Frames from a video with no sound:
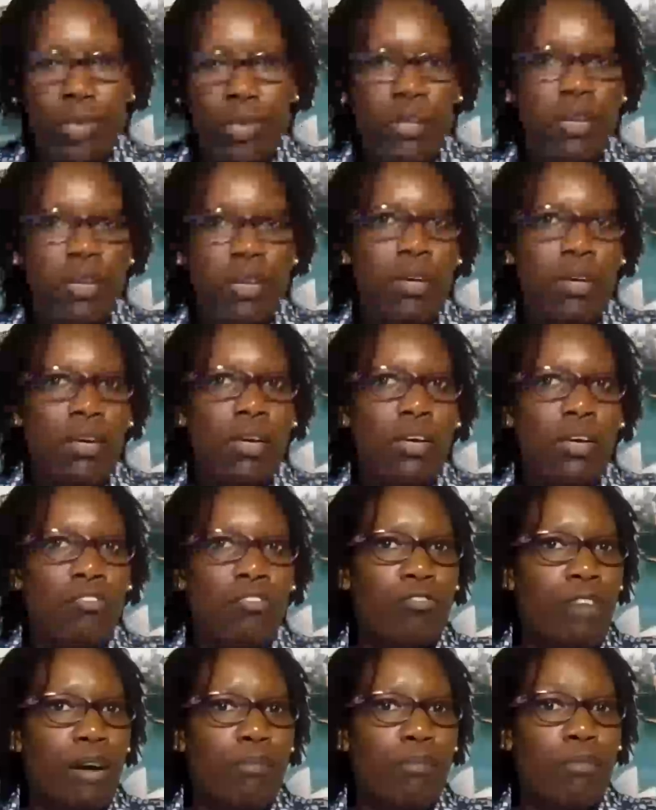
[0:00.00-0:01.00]
be uh,
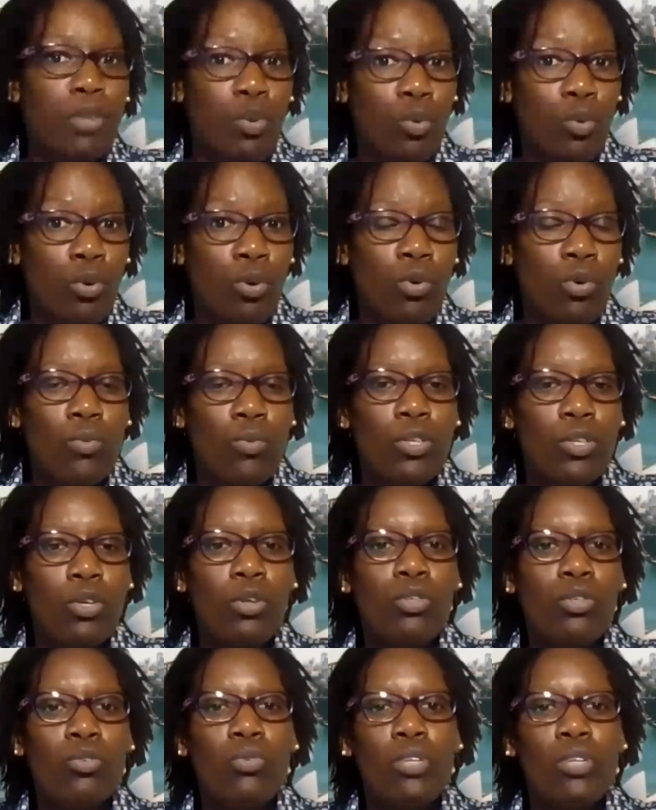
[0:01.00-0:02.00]
firm no. We
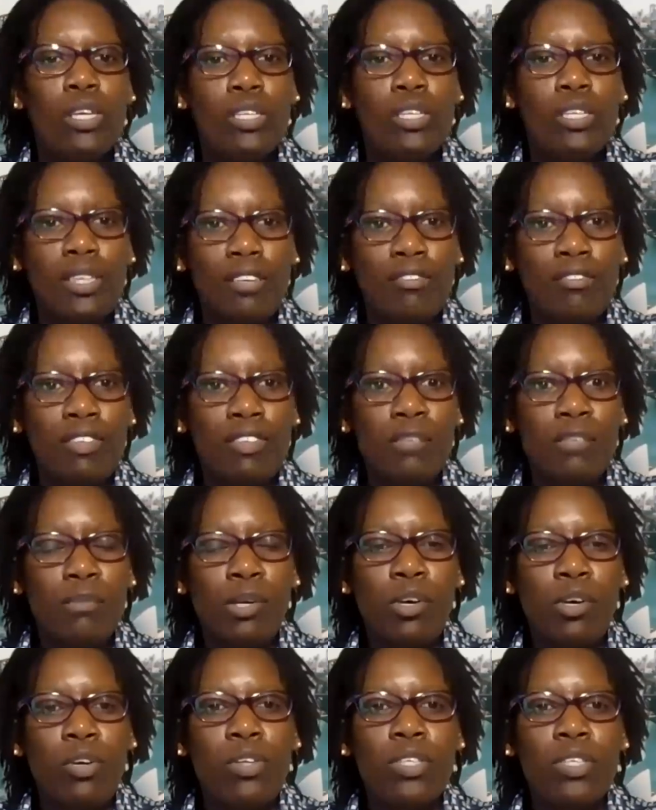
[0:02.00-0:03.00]
don't do that service
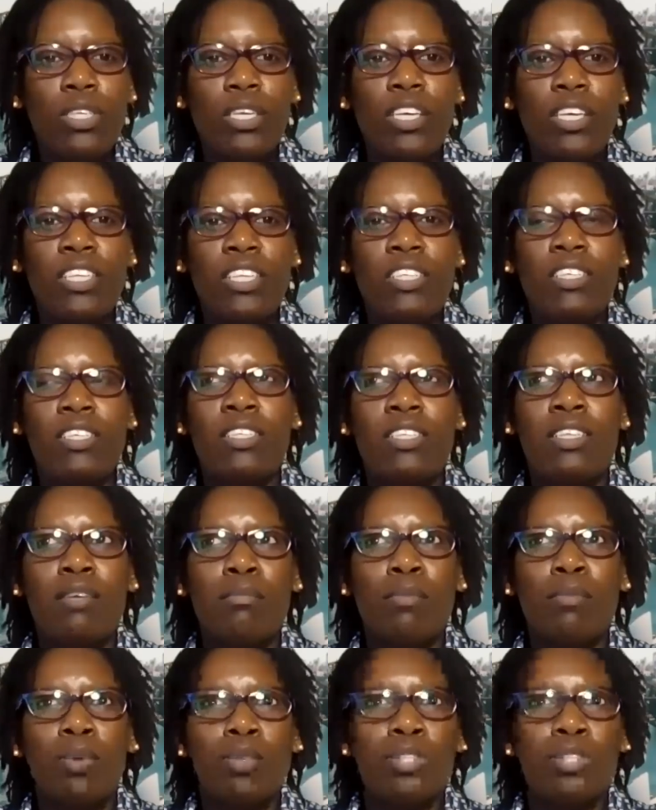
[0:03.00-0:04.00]
because it is
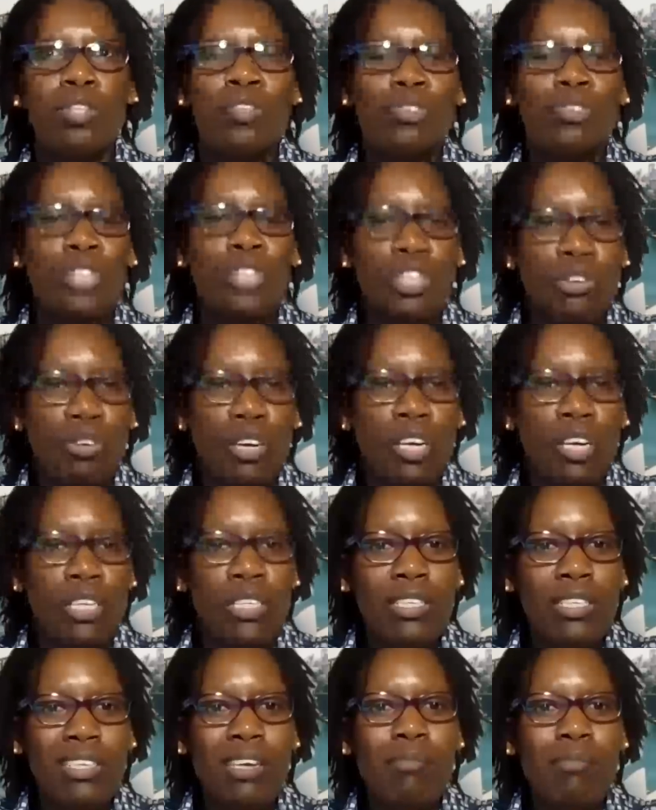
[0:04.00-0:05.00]
the most
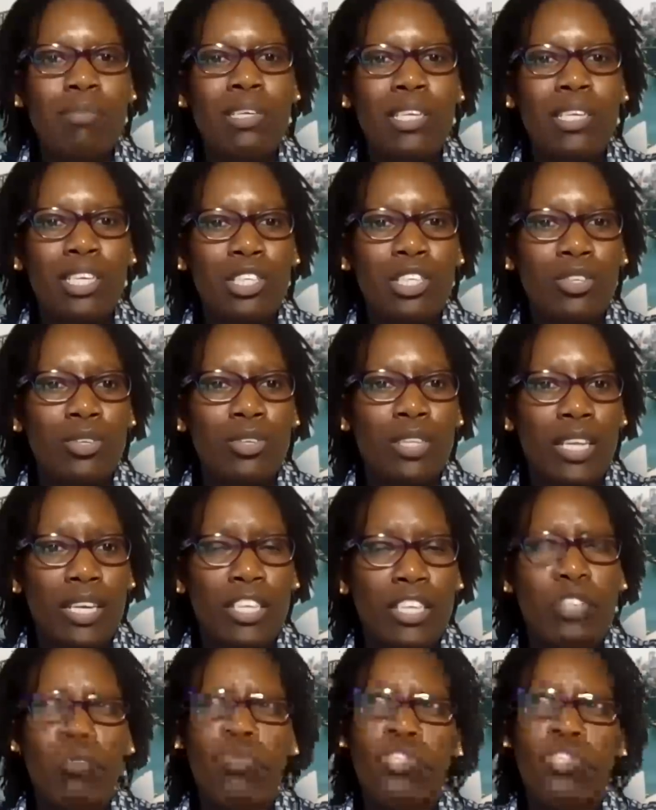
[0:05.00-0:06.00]
rigorous application
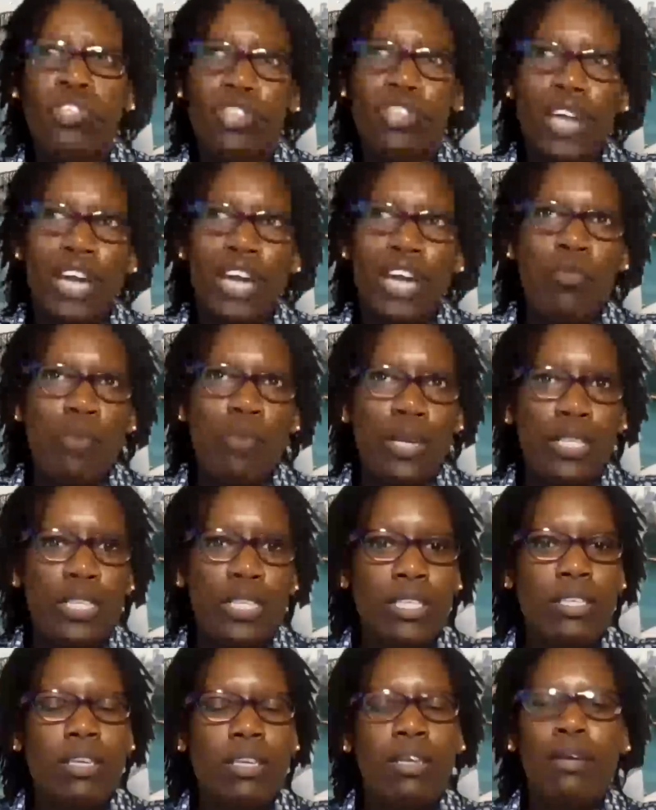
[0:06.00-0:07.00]
there is. We tried
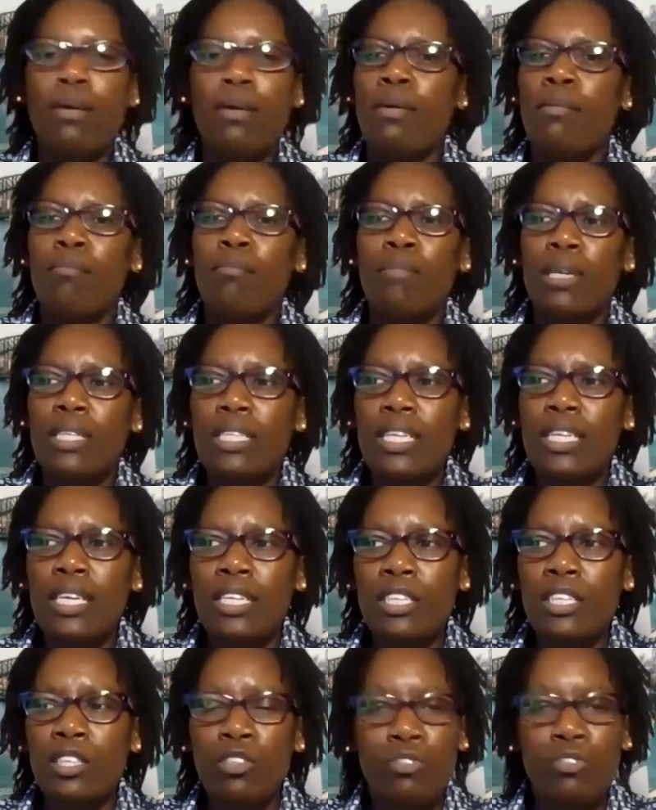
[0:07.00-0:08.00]
once, but
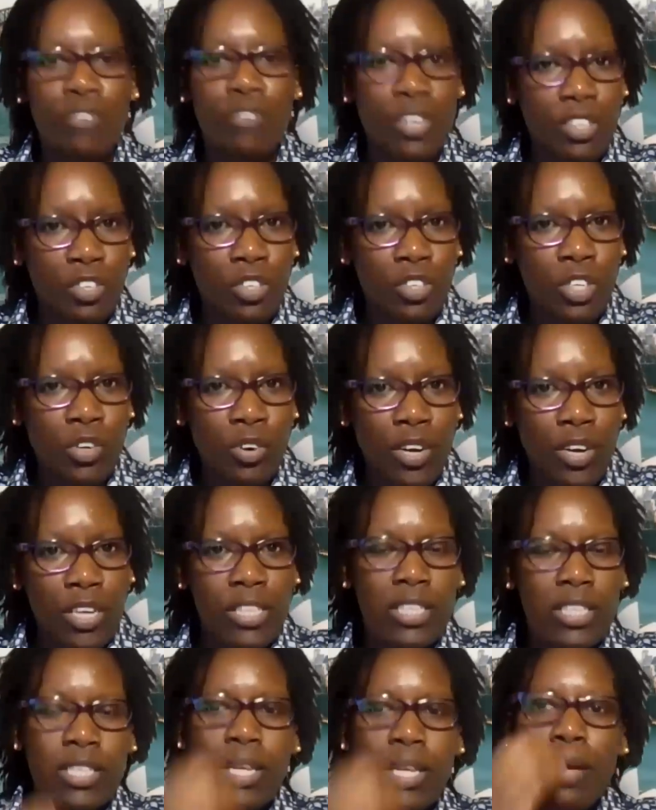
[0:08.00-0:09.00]
it is very
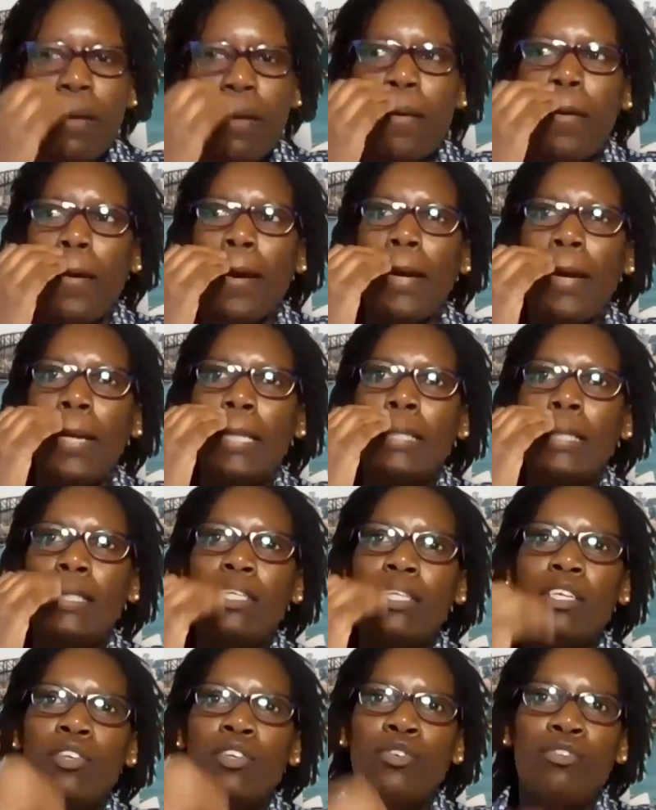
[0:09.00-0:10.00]
rigorous
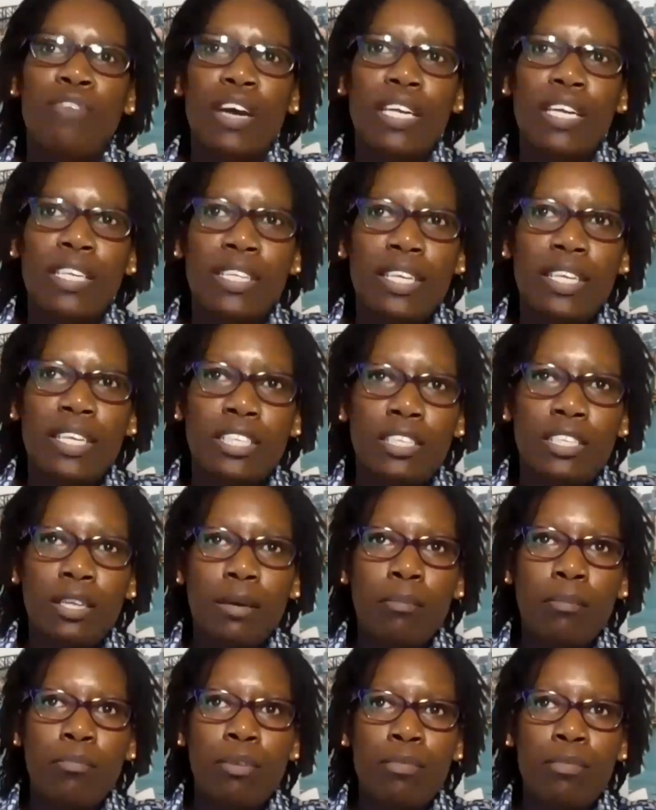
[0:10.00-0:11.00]
and you find that
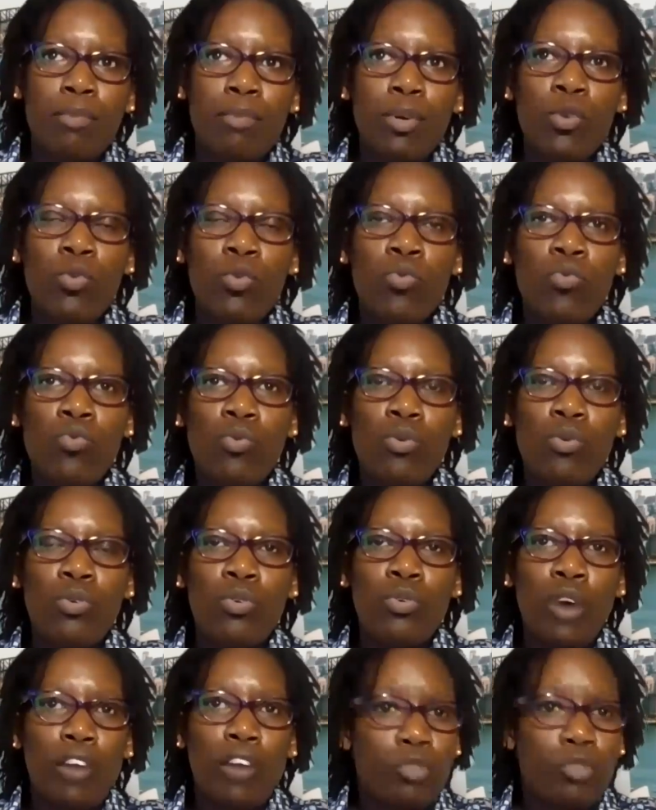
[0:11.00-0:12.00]
uh, people who
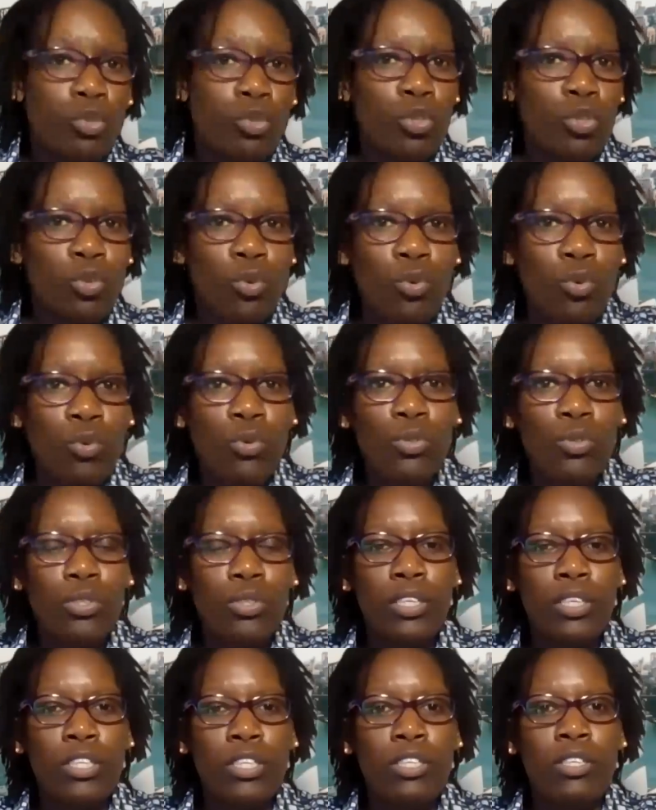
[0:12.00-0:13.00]
you have to show
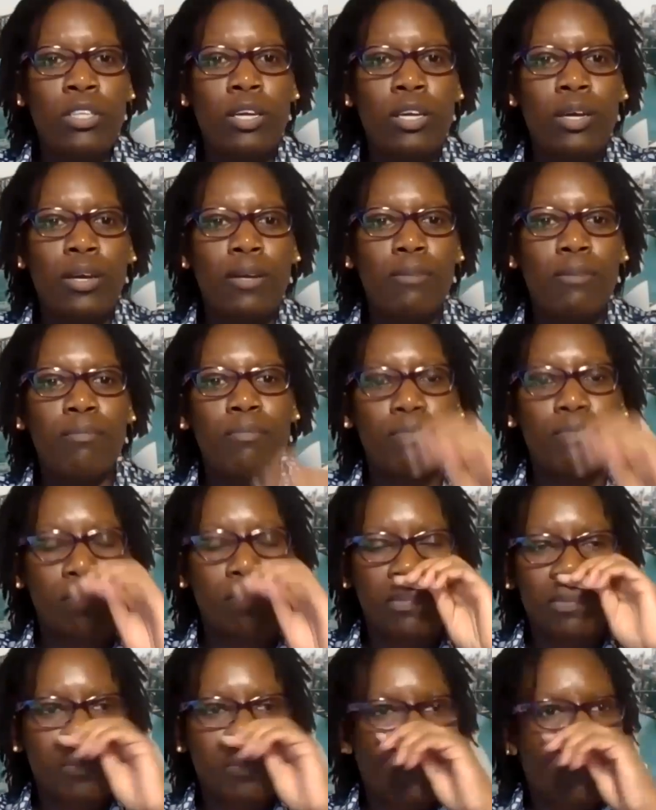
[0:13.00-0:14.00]
the the